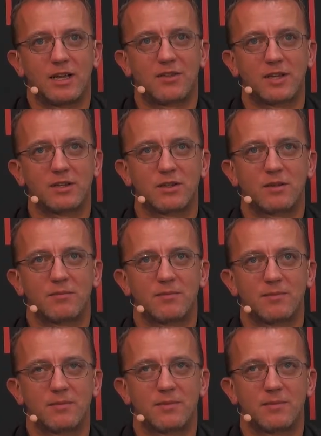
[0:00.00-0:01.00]
think
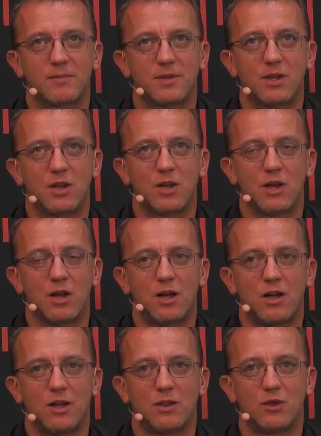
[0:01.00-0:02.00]

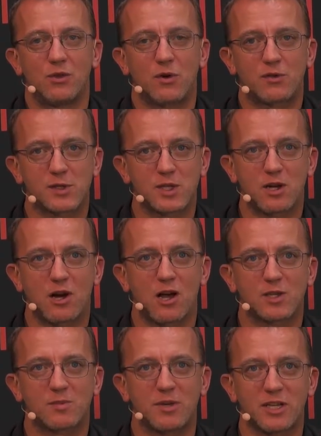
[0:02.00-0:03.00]
the North Star
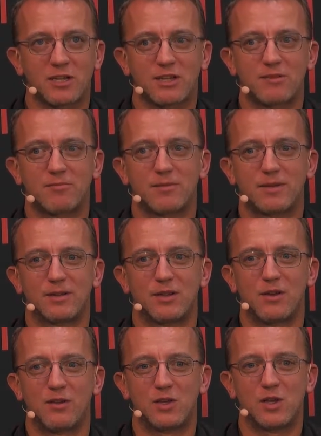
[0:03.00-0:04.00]
has been
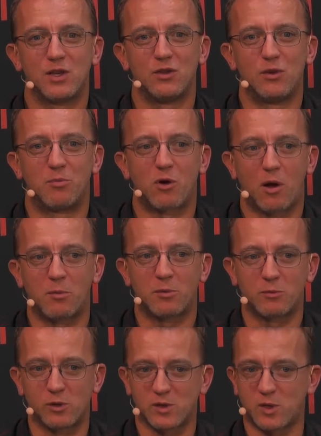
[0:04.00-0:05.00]
the problem
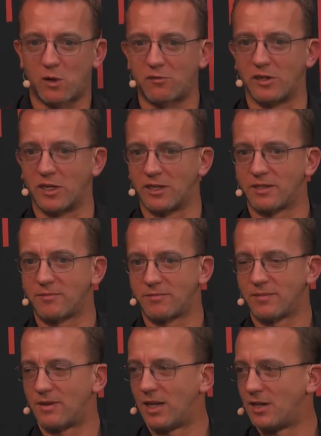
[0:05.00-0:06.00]
we're solving.
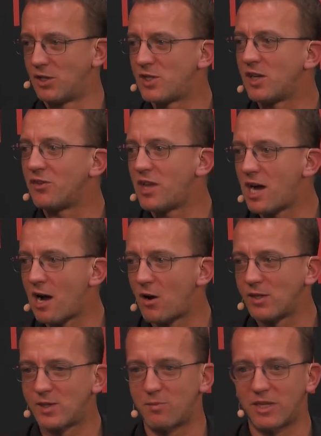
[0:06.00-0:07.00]
And until now,
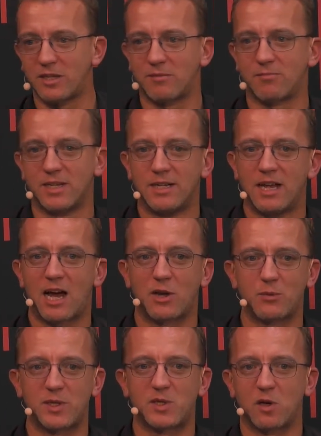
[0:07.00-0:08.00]
it's been how do
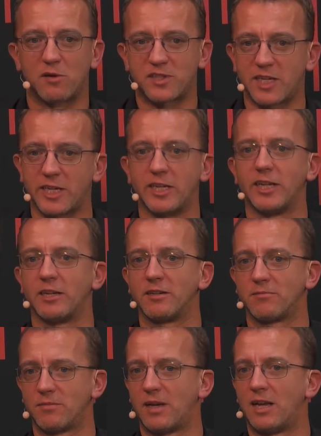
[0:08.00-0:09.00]
we solve ticketing
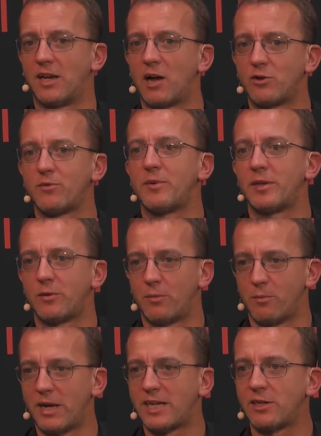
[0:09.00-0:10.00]
and how do we
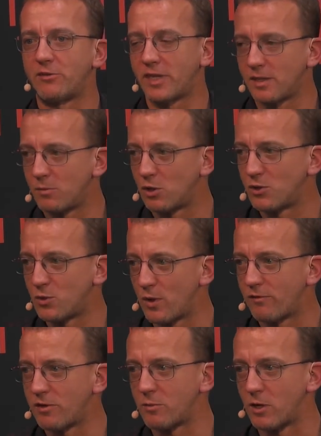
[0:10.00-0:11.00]
make it available to
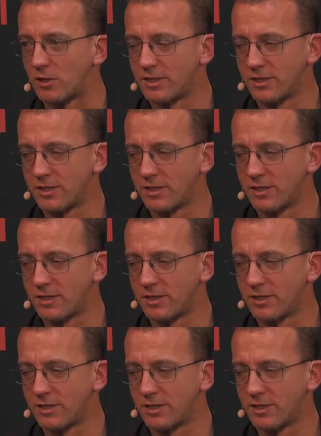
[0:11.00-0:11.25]
everyone?